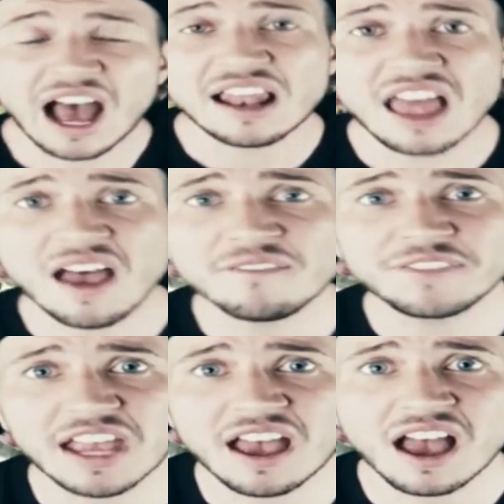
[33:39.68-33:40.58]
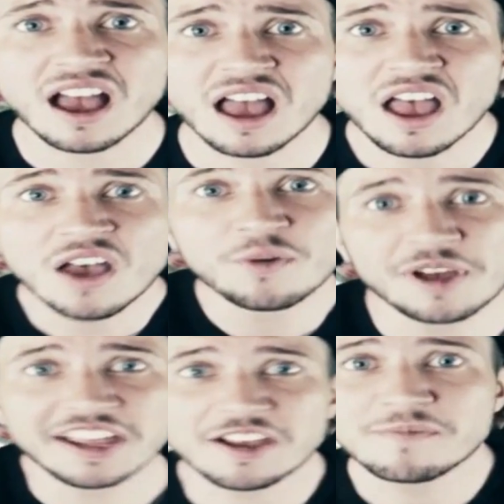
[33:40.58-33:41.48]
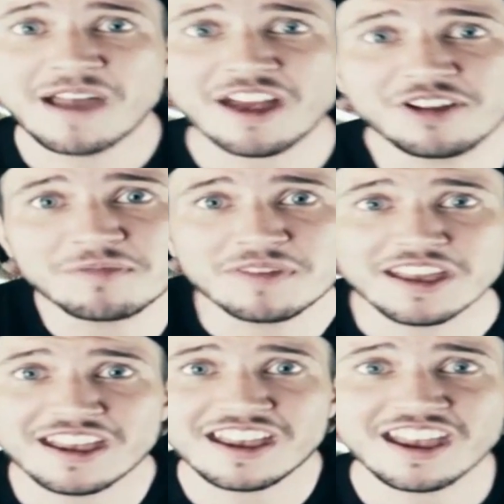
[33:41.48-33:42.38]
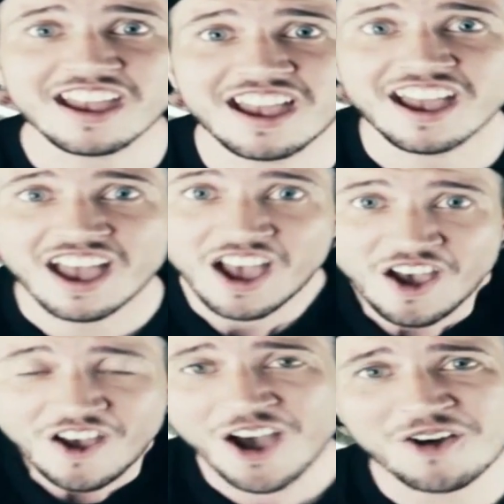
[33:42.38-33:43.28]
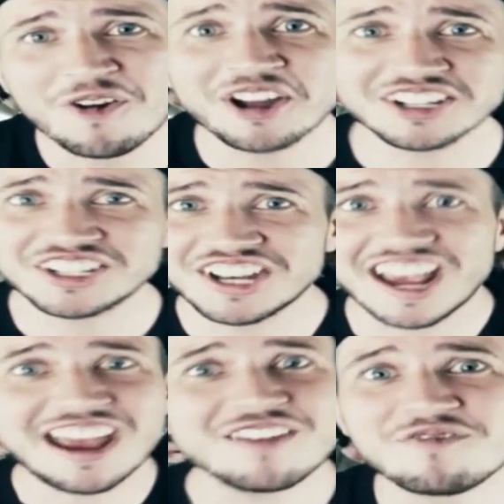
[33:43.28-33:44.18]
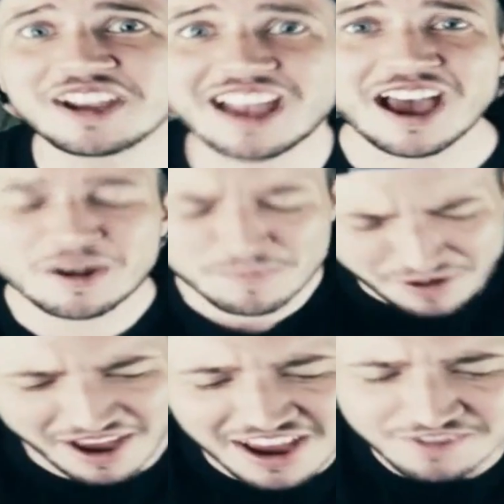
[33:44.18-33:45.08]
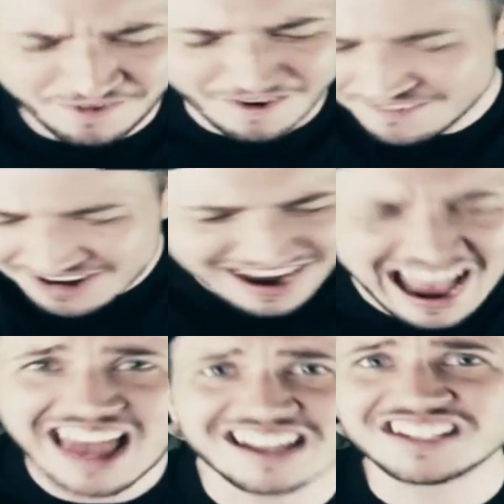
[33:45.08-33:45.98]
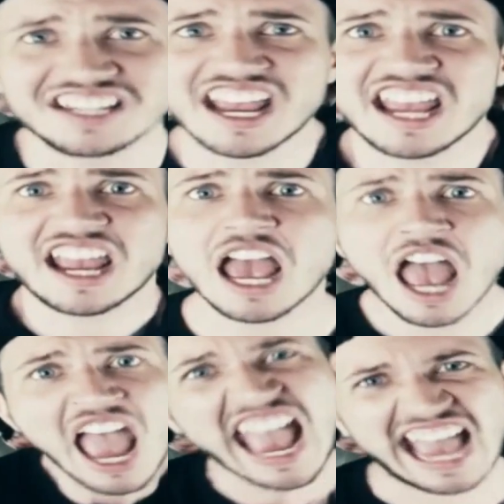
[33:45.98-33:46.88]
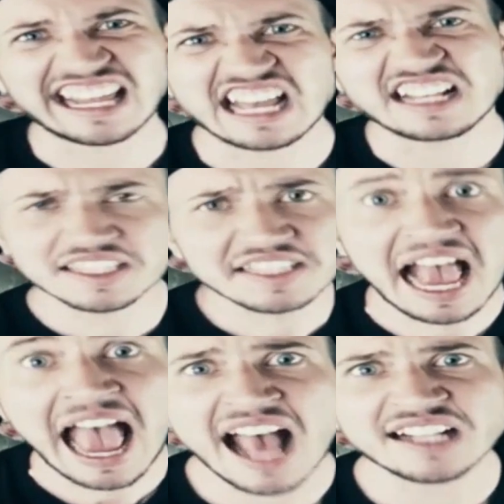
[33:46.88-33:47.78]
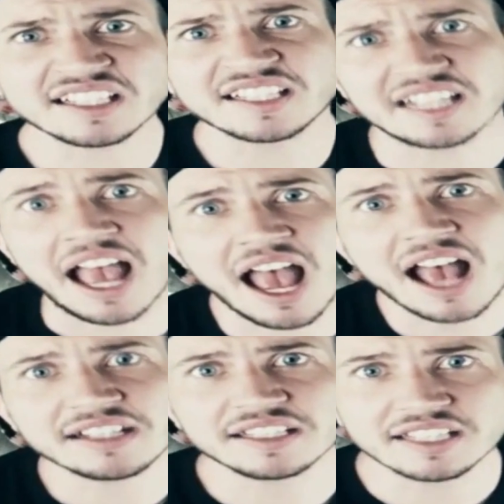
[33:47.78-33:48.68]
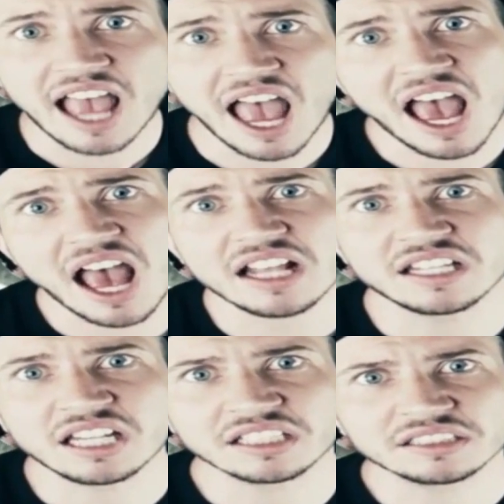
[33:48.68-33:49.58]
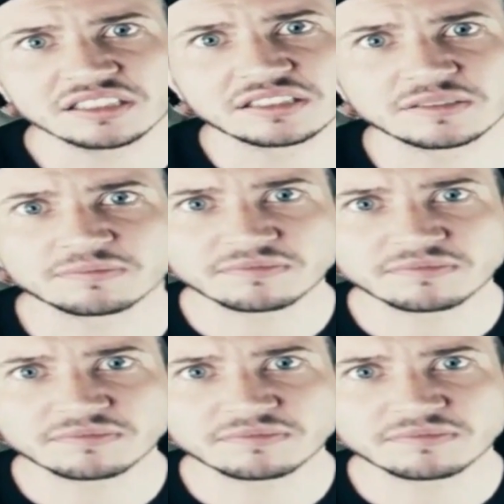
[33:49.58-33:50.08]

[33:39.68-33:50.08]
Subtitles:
kid. It was very that, and I'm super into that aesthetic. I think, like, I love this video. I had so